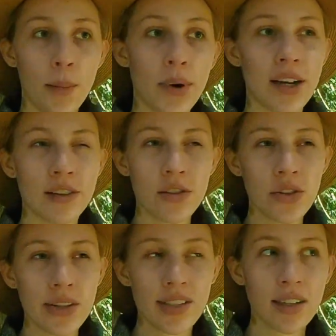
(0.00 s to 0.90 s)
but
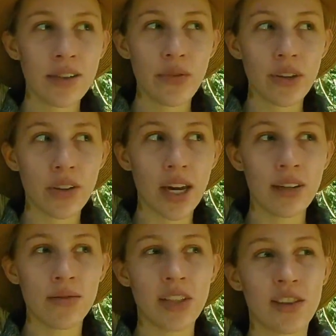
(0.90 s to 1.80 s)
exercising can feel
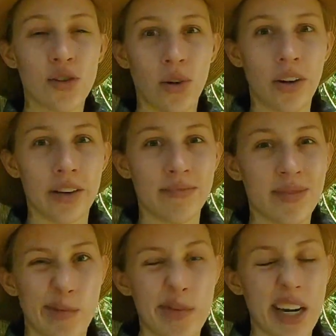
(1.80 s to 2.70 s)
kind of like a chore
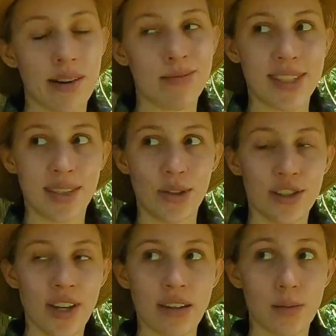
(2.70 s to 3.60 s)
sometimes,
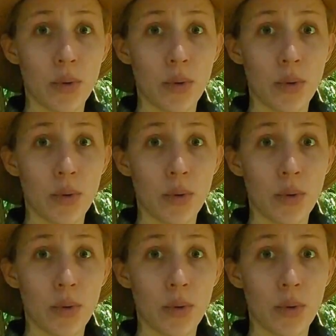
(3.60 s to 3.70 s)
which sucks.